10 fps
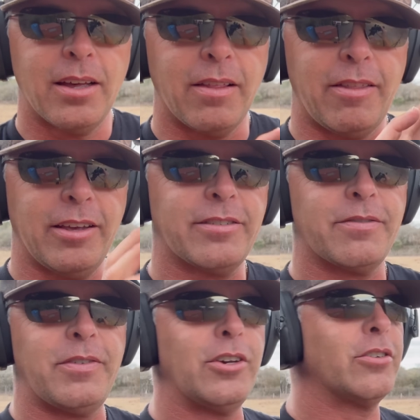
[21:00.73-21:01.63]
this
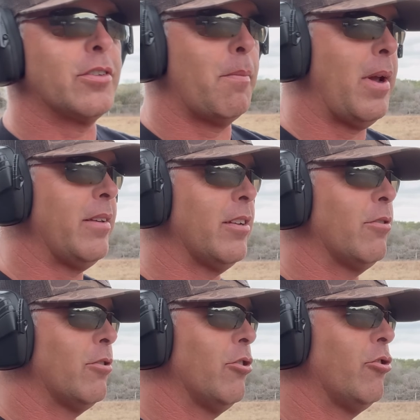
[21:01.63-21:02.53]
feels amazing
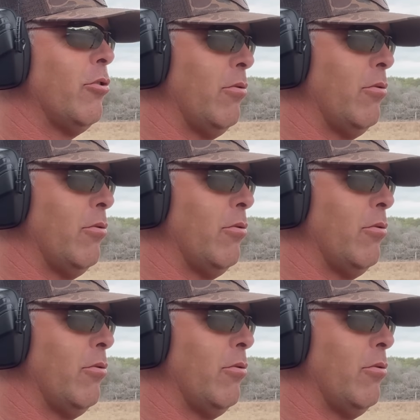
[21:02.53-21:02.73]
to shoot.